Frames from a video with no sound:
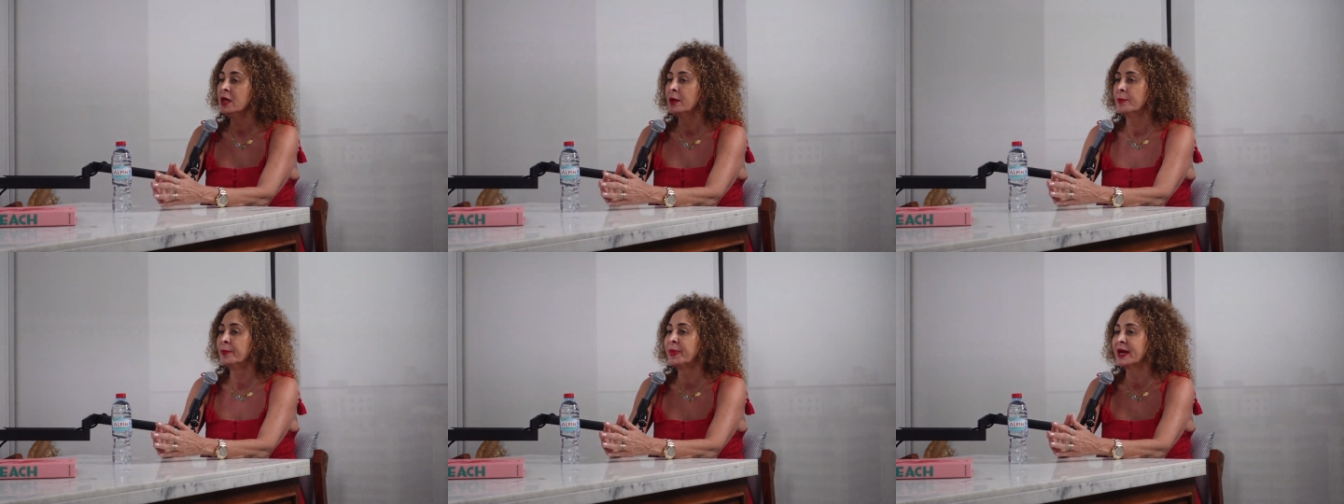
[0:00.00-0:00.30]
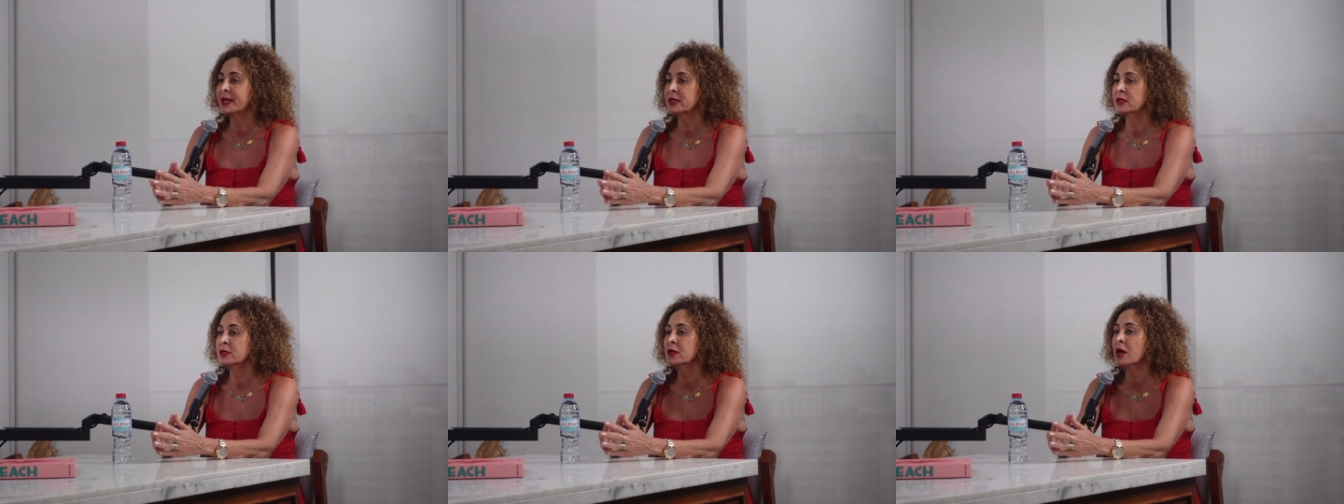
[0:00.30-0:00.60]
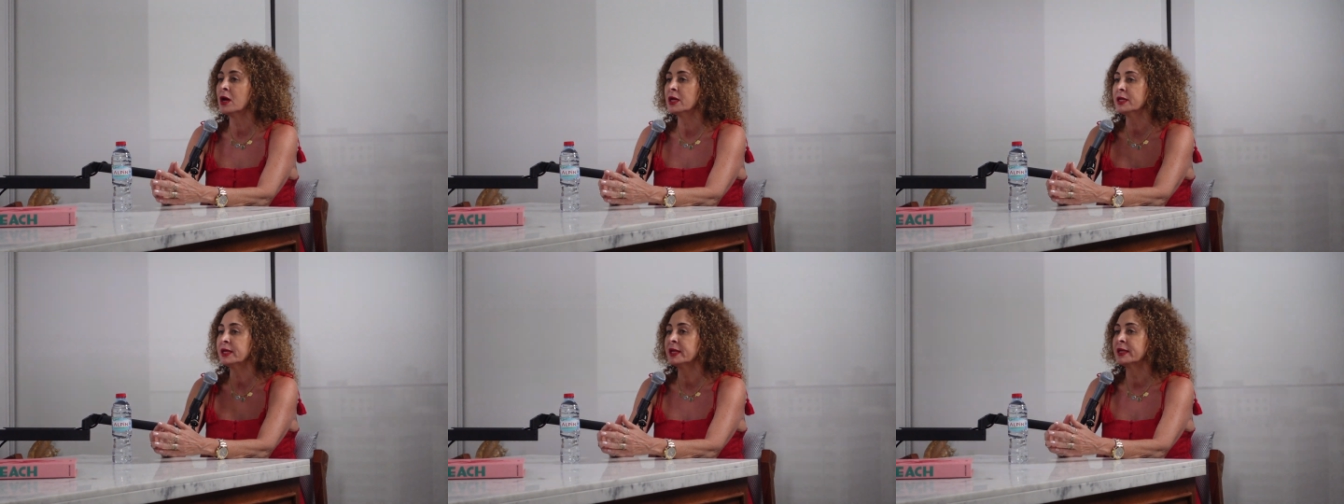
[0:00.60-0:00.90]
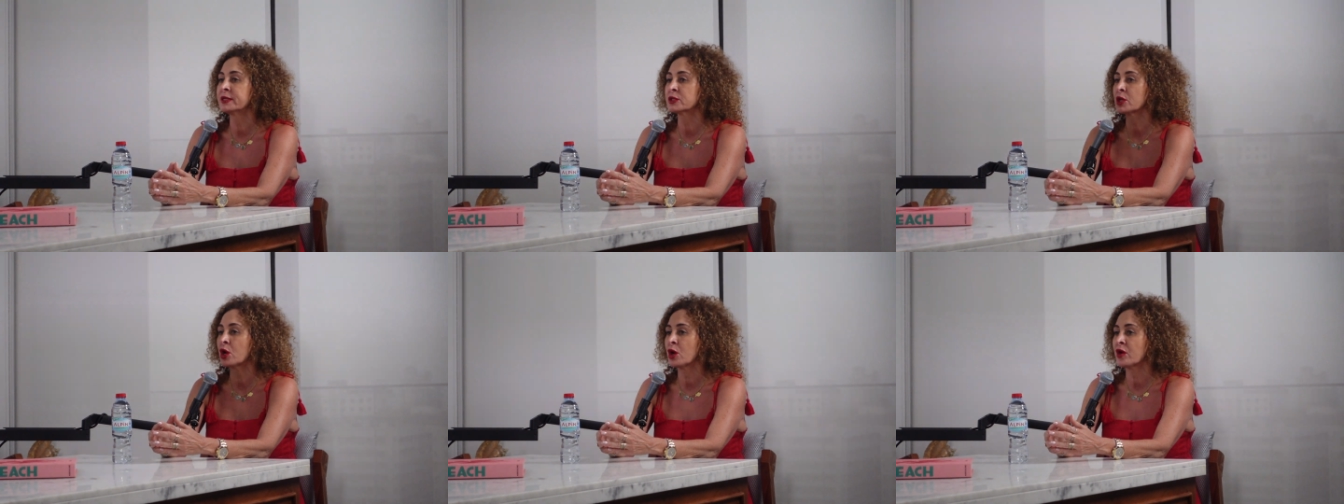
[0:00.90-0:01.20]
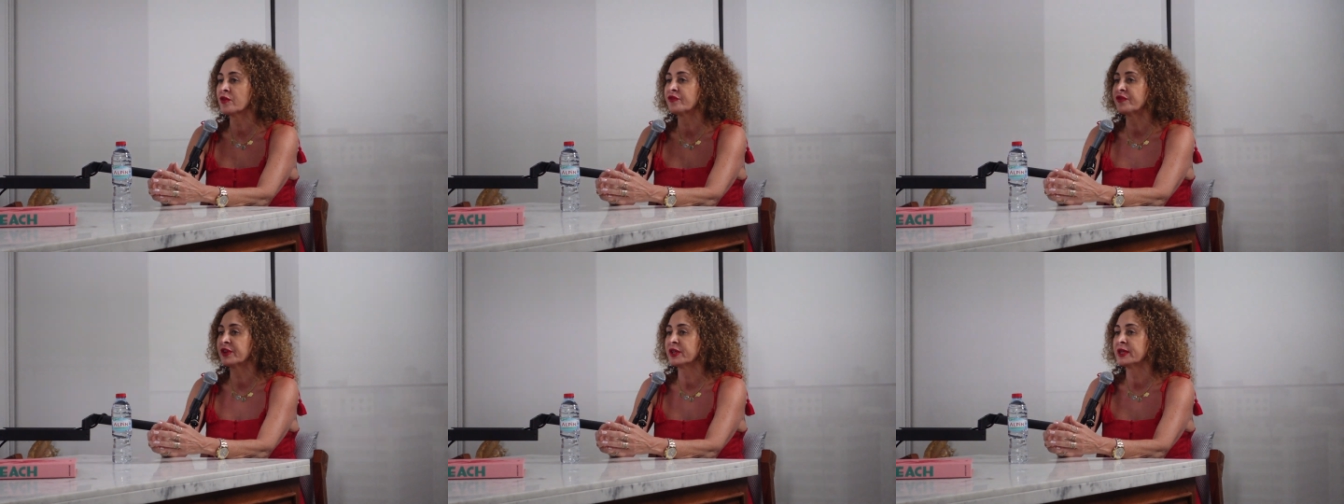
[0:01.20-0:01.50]
but not as
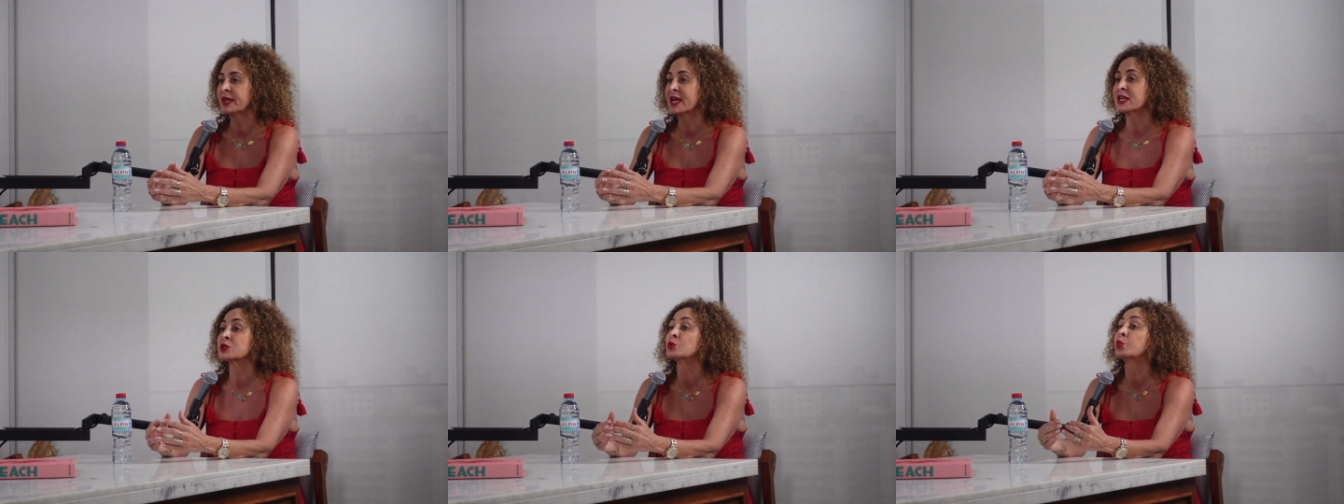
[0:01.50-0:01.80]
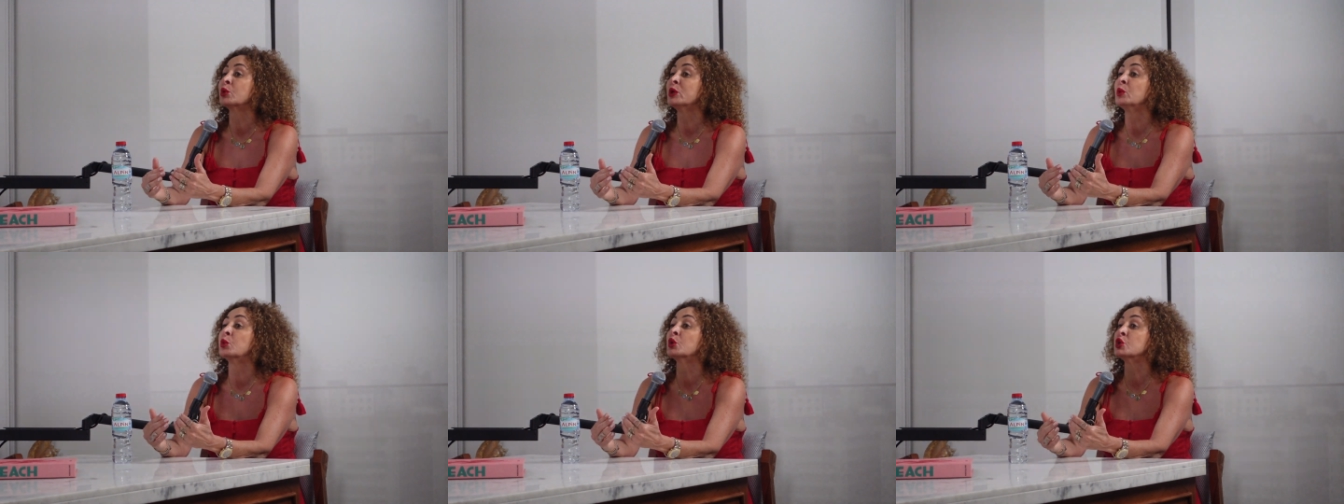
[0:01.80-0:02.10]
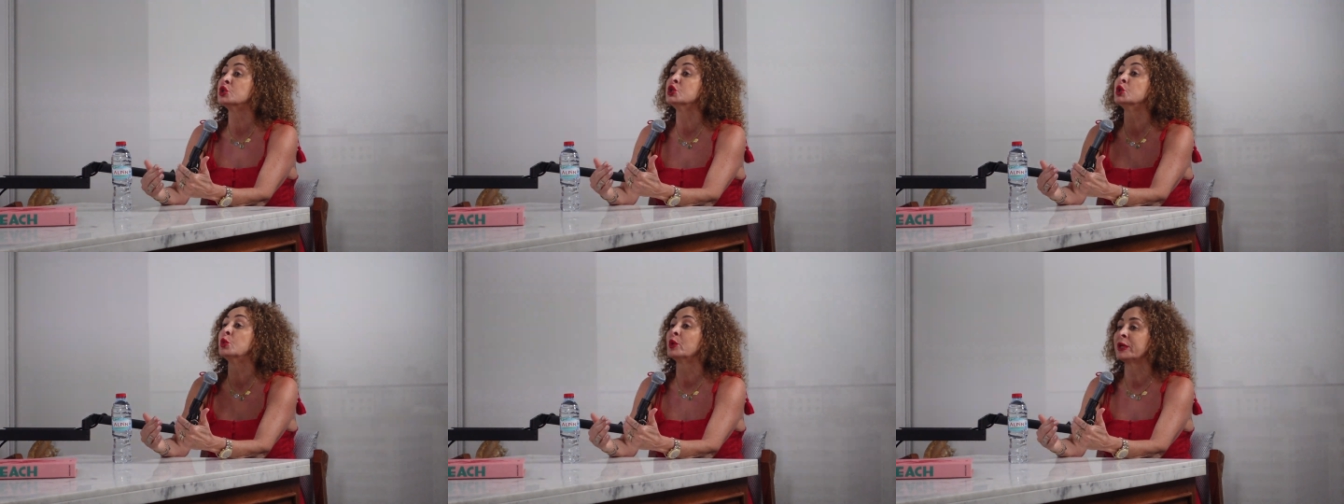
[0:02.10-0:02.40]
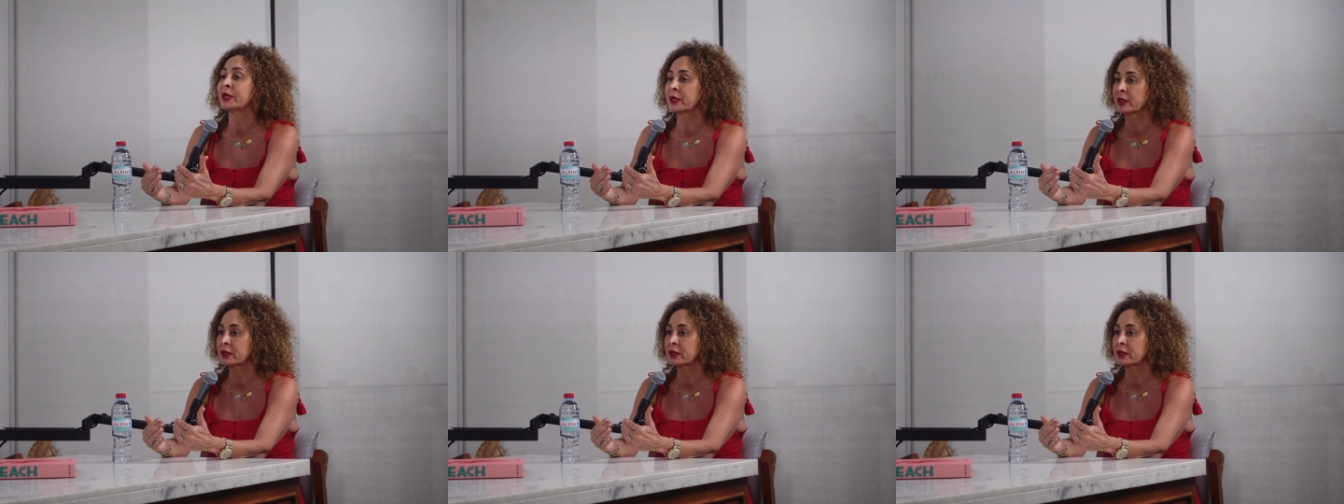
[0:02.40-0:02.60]
often as we were doing